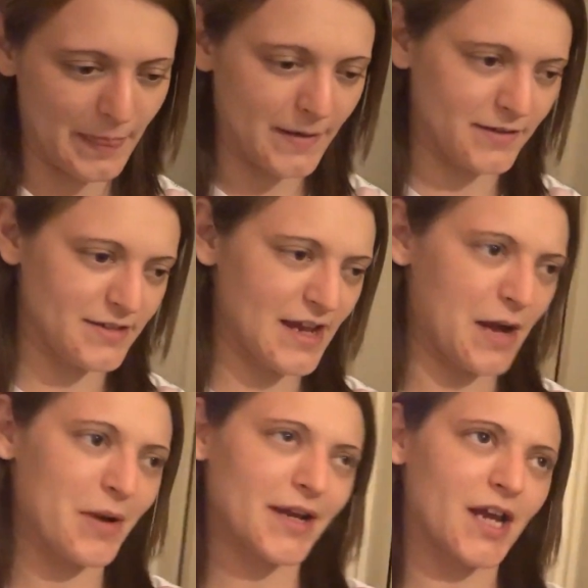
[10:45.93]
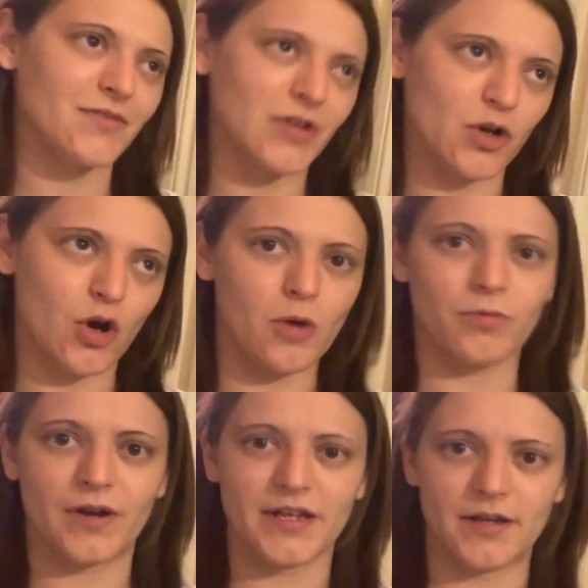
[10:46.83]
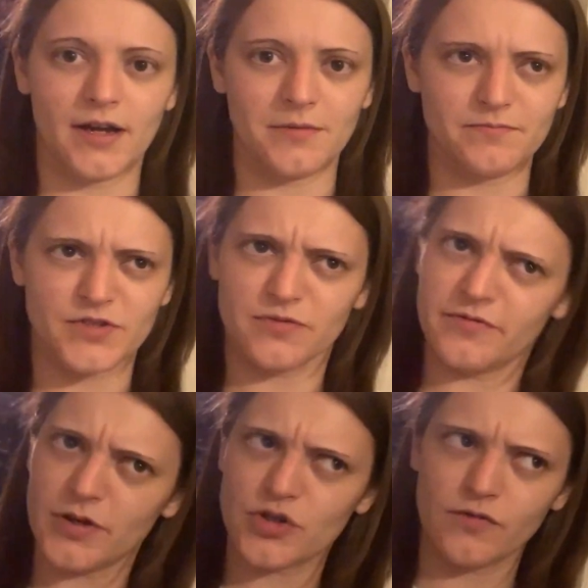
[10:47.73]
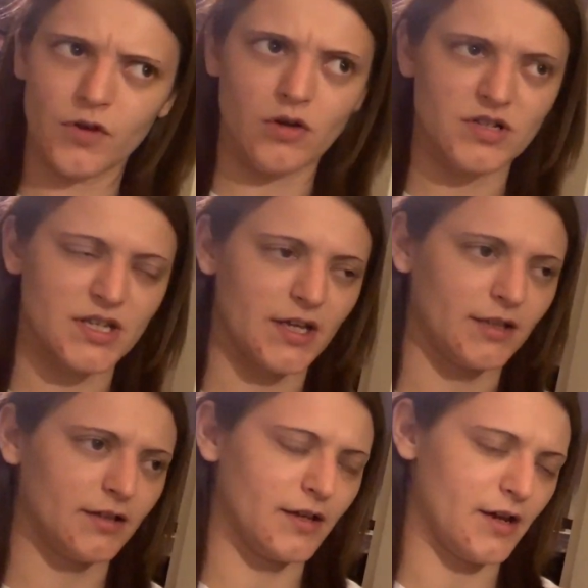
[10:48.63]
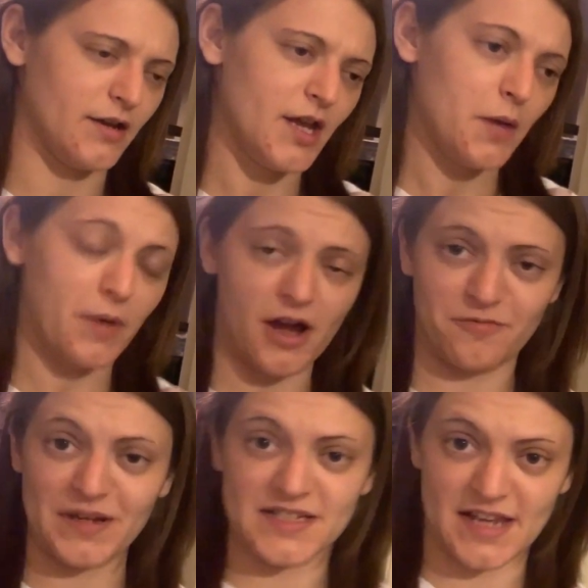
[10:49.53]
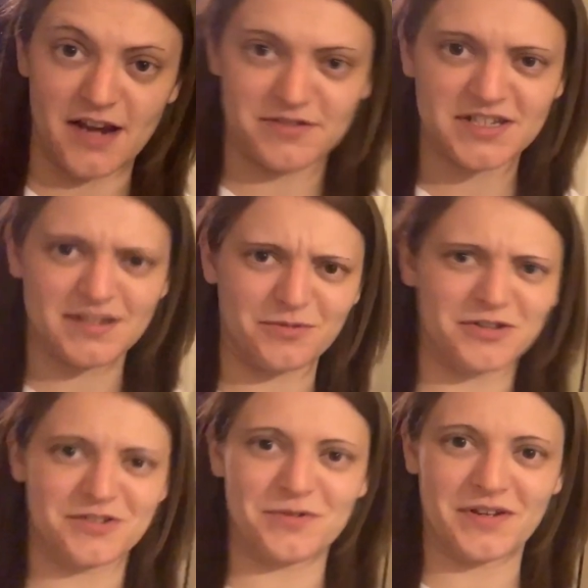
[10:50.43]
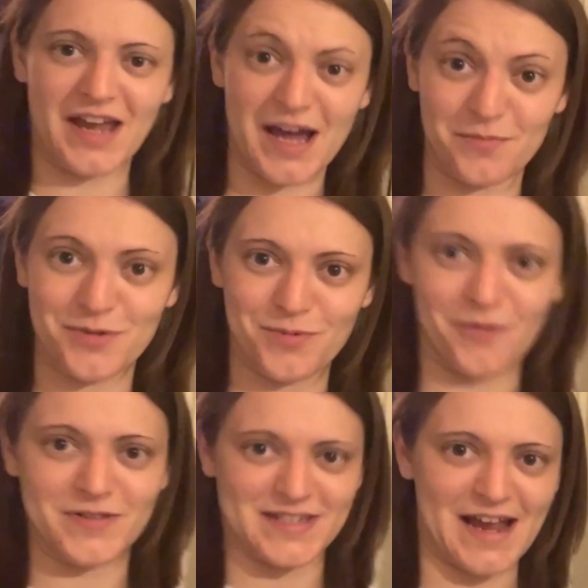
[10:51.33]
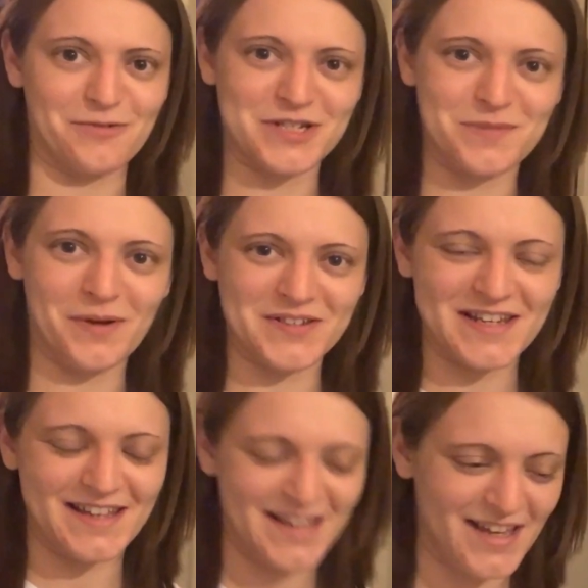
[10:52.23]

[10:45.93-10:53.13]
and yeah I might kind of incorporate um, some future vlogs in the part of my series because I'm going to do the car boot profits to house deposit